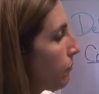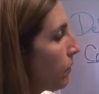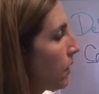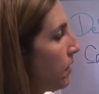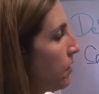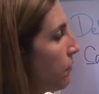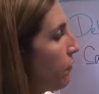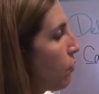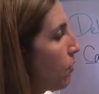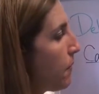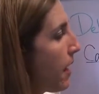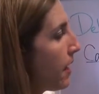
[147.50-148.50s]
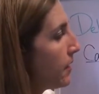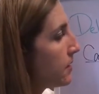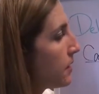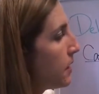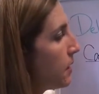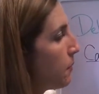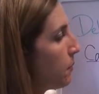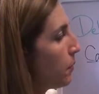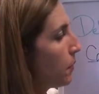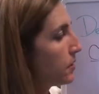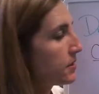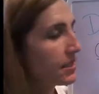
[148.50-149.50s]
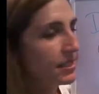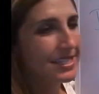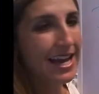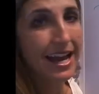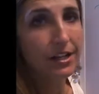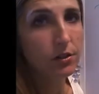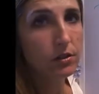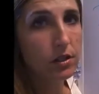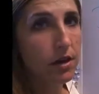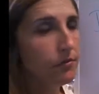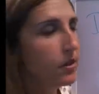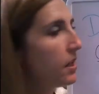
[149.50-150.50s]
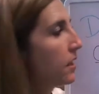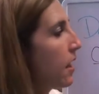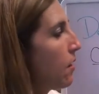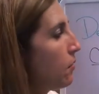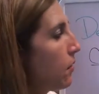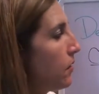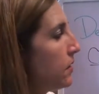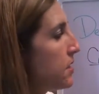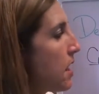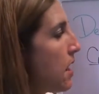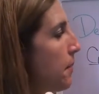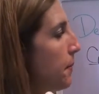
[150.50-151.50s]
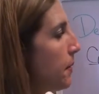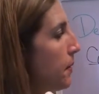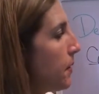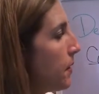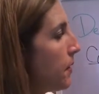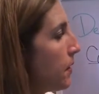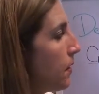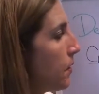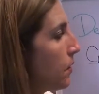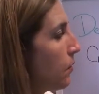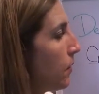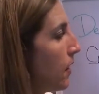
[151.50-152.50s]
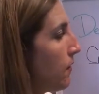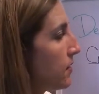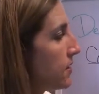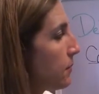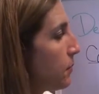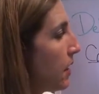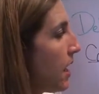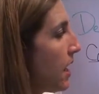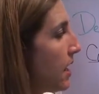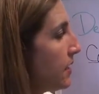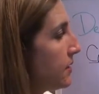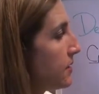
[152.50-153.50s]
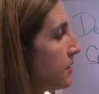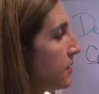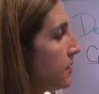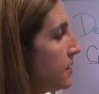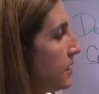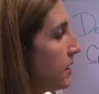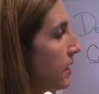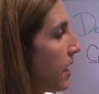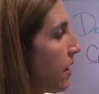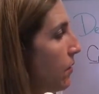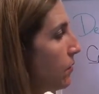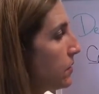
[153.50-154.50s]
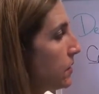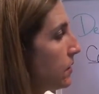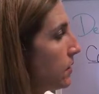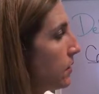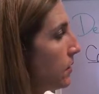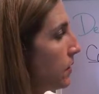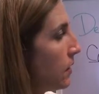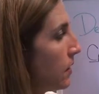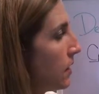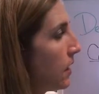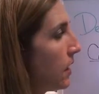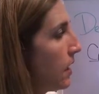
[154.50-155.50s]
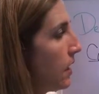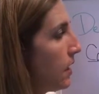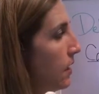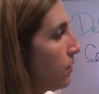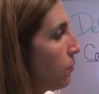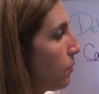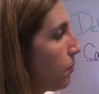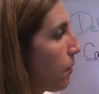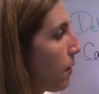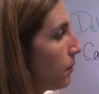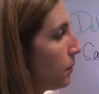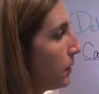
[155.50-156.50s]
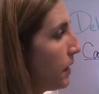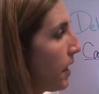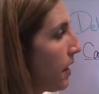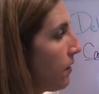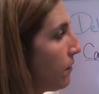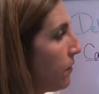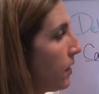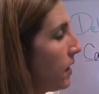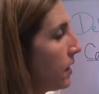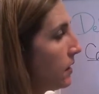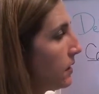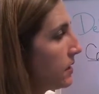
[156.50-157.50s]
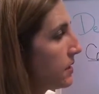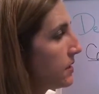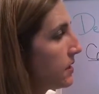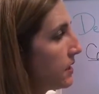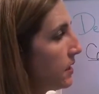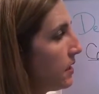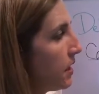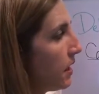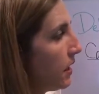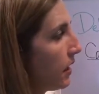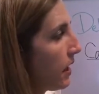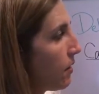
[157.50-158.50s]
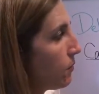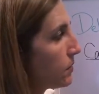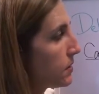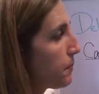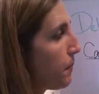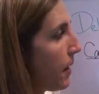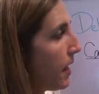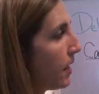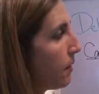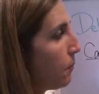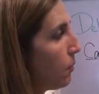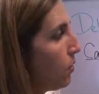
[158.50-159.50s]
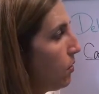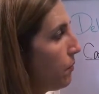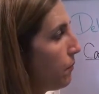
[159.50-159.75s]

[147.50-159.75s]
and the format puts the title of the account on the top. We have a supplies T account, and we probably have listed an accounts payable.